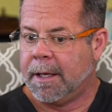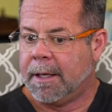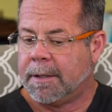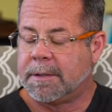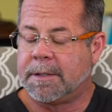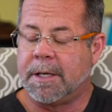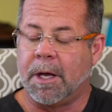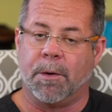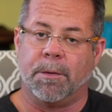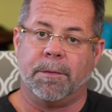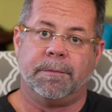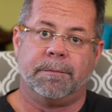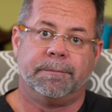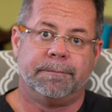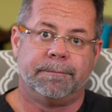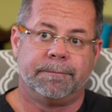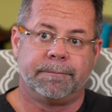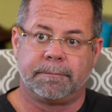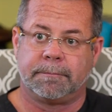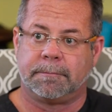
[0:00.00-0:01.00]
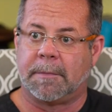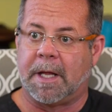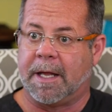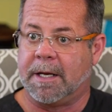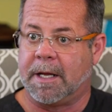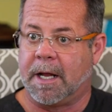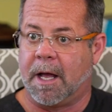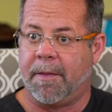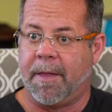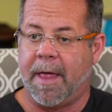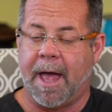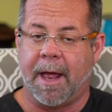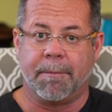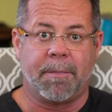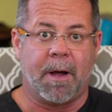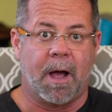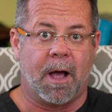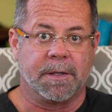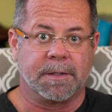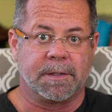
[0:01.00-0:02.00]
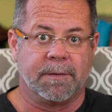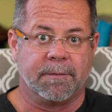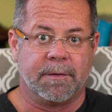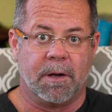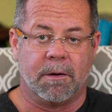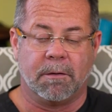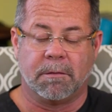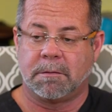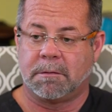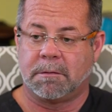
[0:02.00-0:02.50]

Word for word: So, ending on that positive note,